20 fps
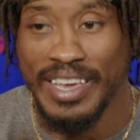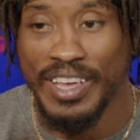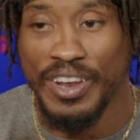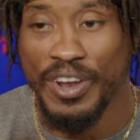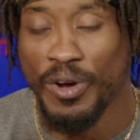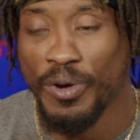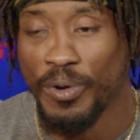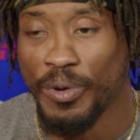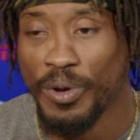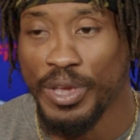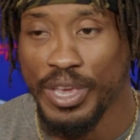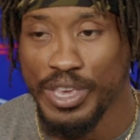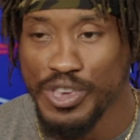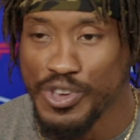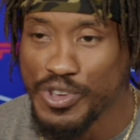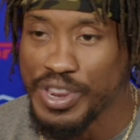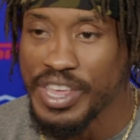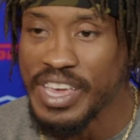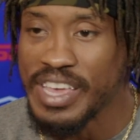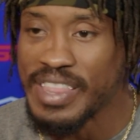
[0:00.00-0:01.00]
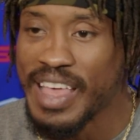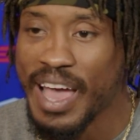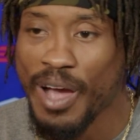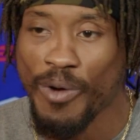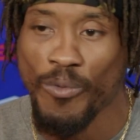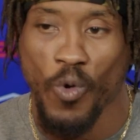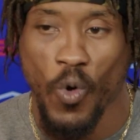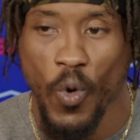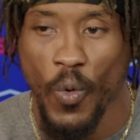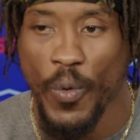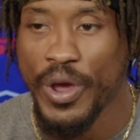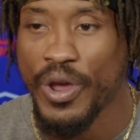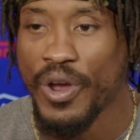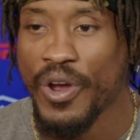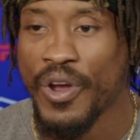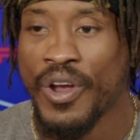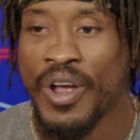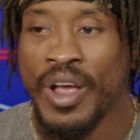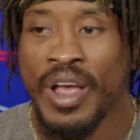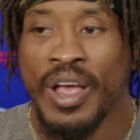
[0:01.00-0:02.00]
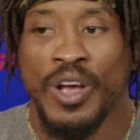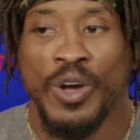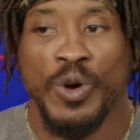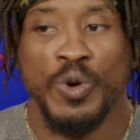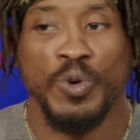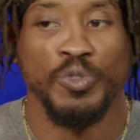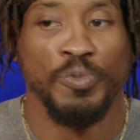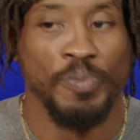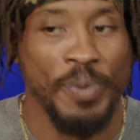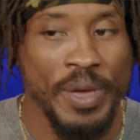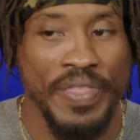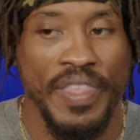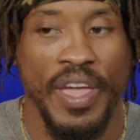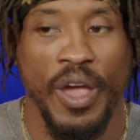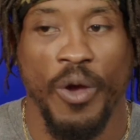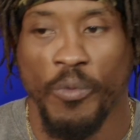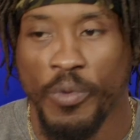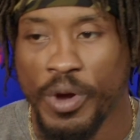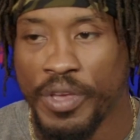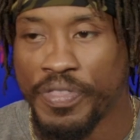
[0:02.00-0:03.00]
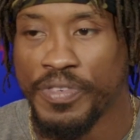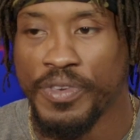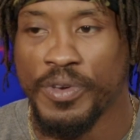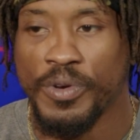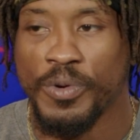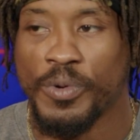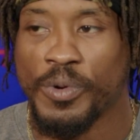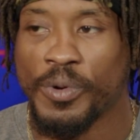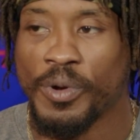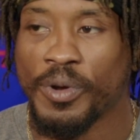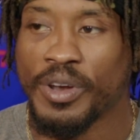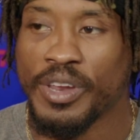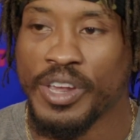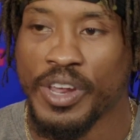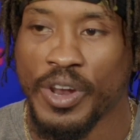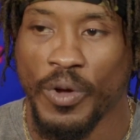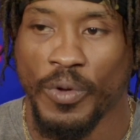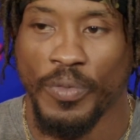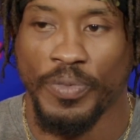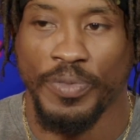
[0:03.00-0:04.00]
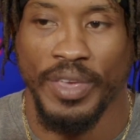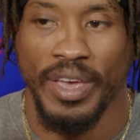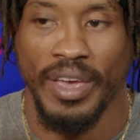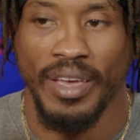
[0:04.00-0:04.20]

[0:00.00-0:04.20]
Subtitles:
You know, you need that warrior who's been there with you, you know,